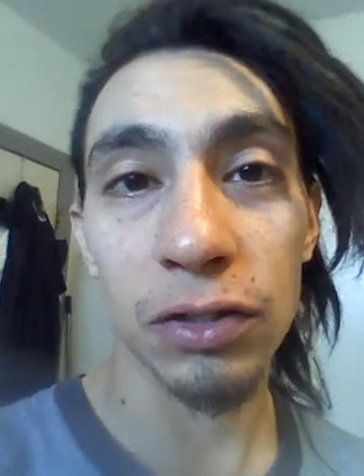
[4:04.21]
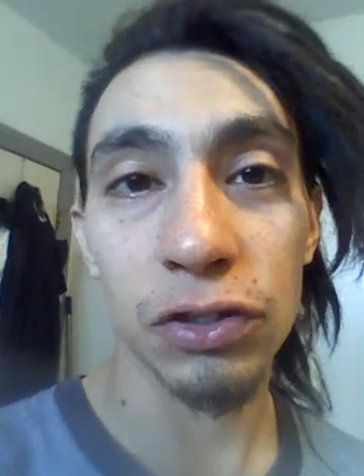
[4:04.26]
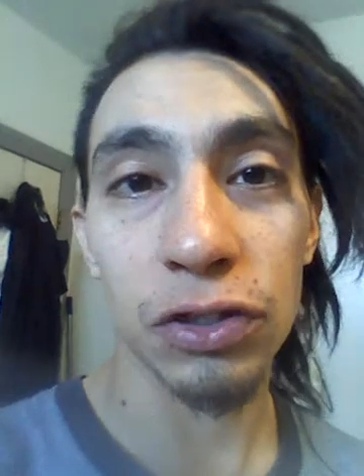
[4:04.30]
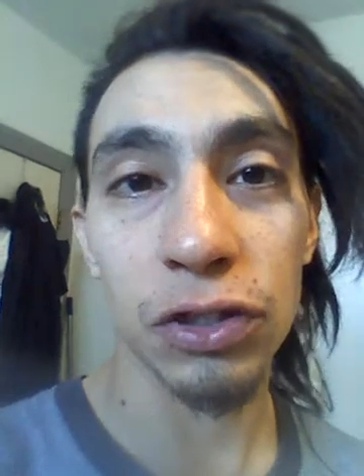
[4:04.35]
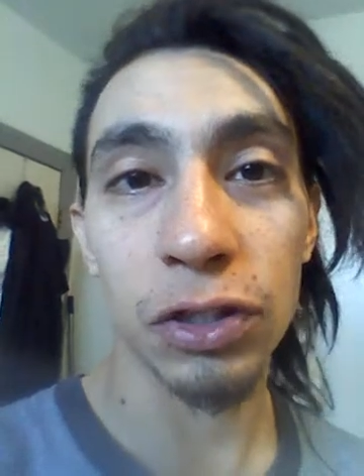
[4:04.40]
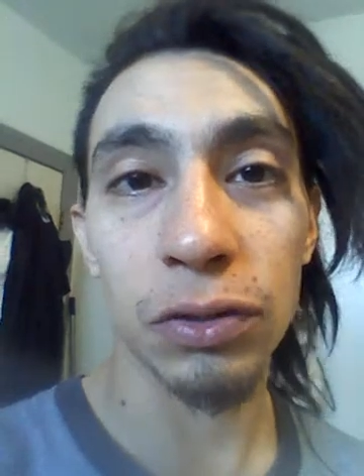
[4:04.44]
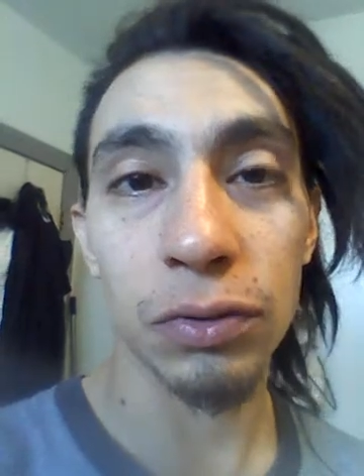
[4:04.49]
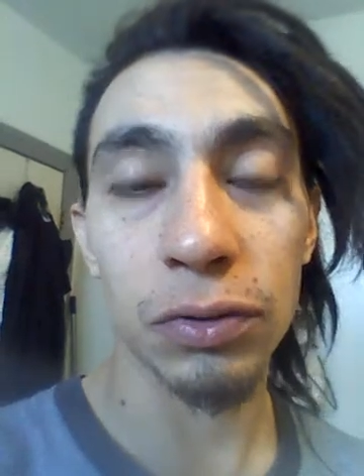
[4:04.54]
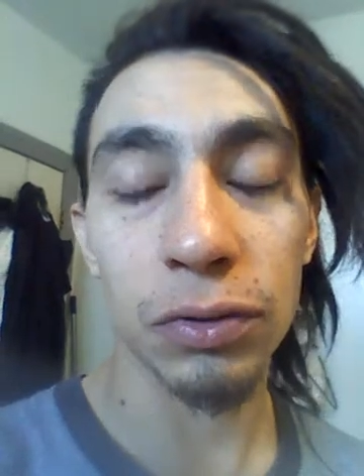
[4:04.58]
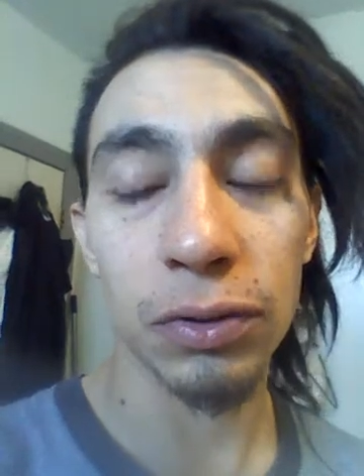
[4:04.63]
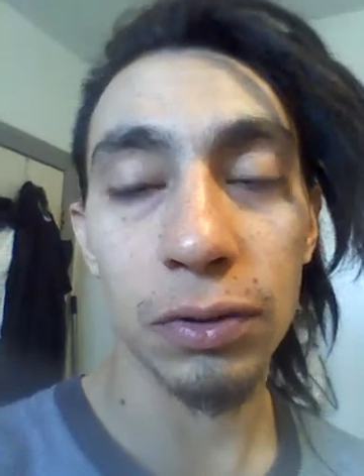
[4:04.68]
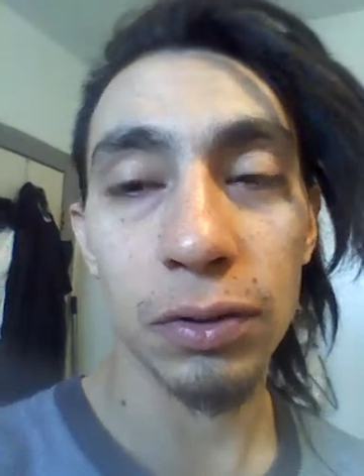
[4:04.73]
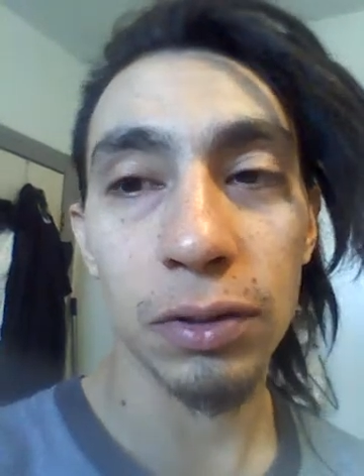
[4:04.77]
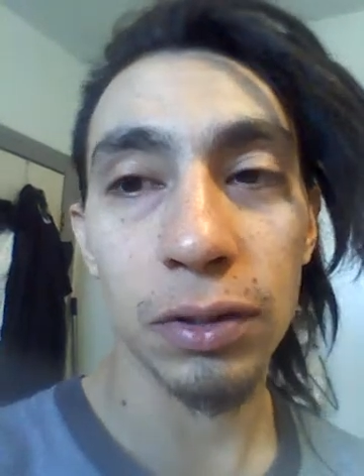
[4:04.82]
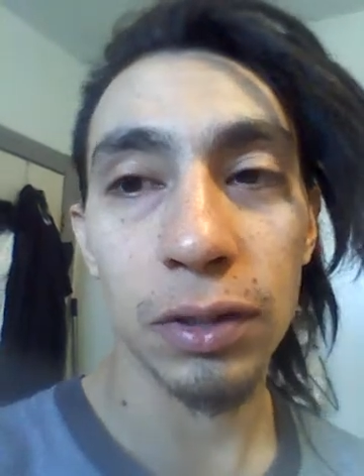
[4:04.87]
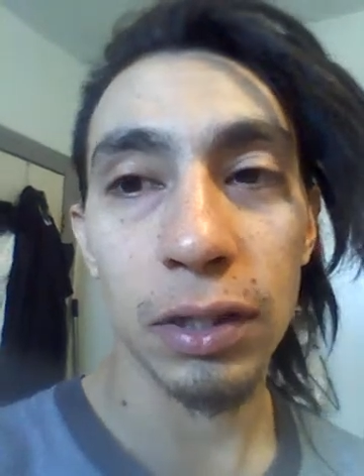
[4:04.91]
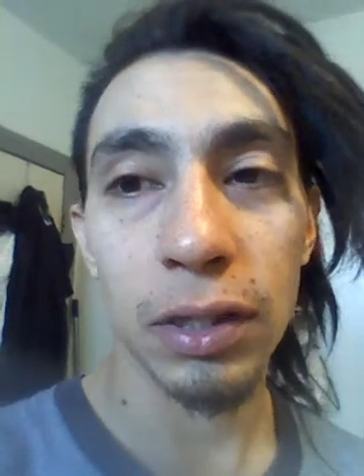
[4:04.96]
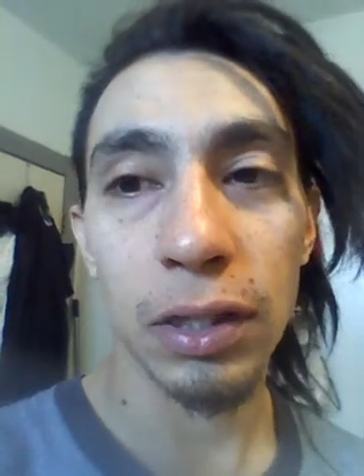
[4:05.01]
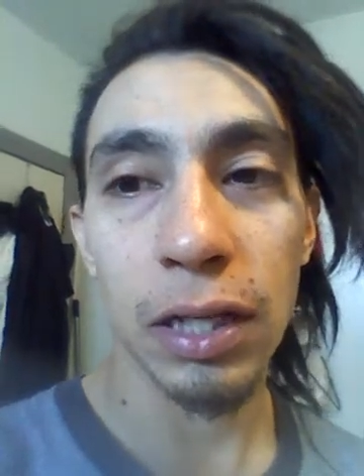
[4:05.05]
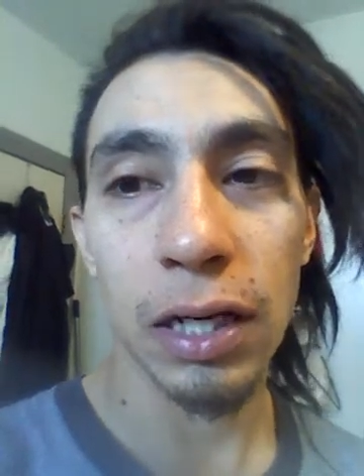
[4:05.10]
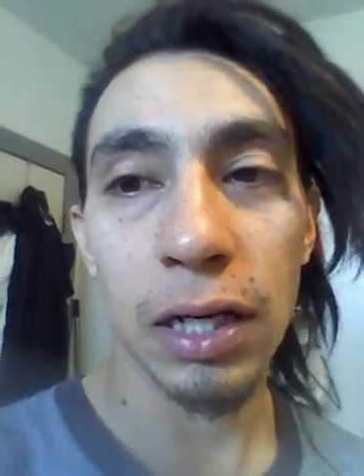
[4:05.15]
in June
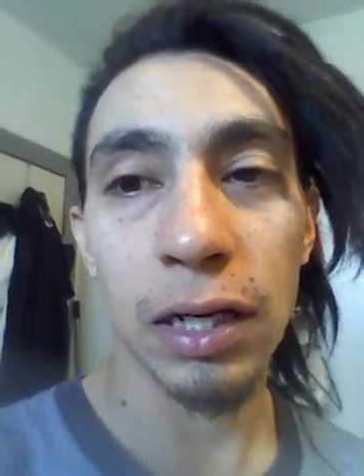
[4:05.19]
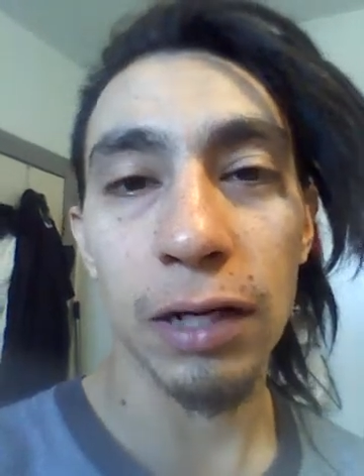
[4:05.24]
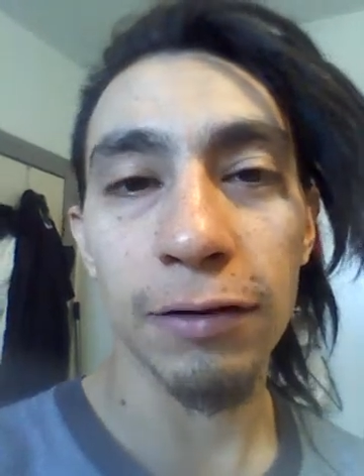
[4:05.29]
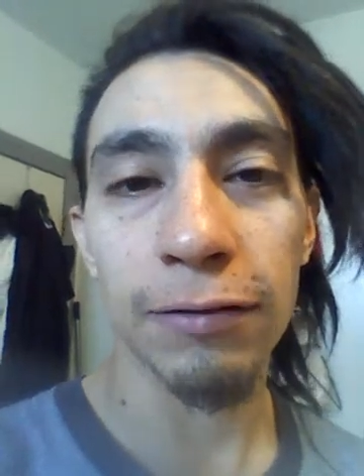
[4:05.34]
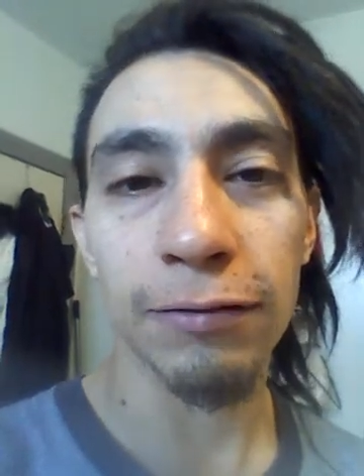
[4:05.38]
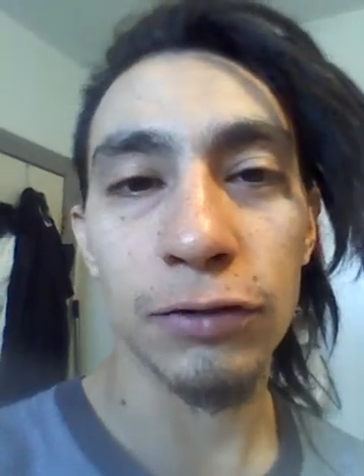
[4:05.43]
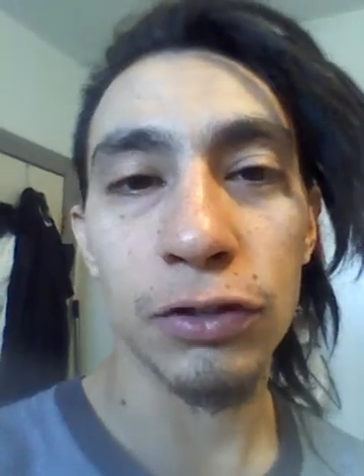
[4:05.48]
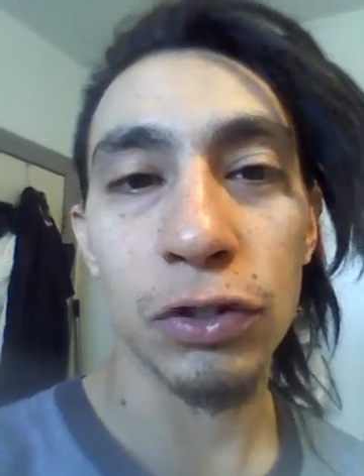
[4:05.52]
of